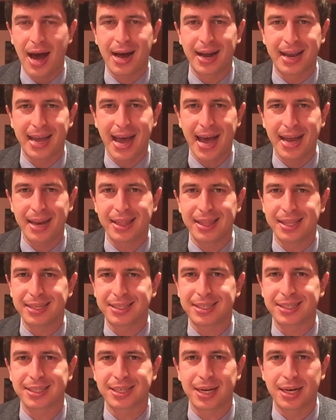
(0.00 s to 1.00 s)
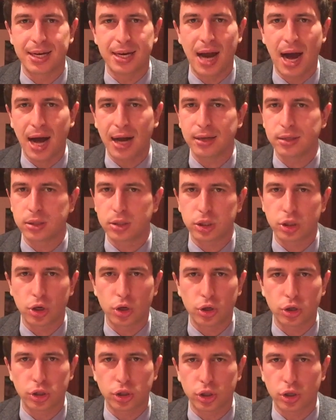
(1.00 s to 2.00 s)
Again, this is a
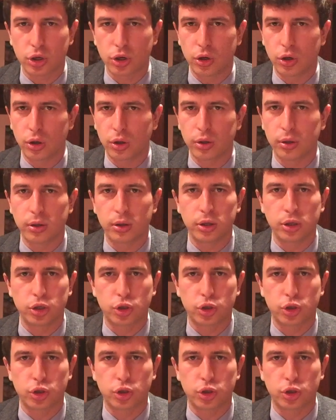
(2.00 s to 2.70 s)
non-surgical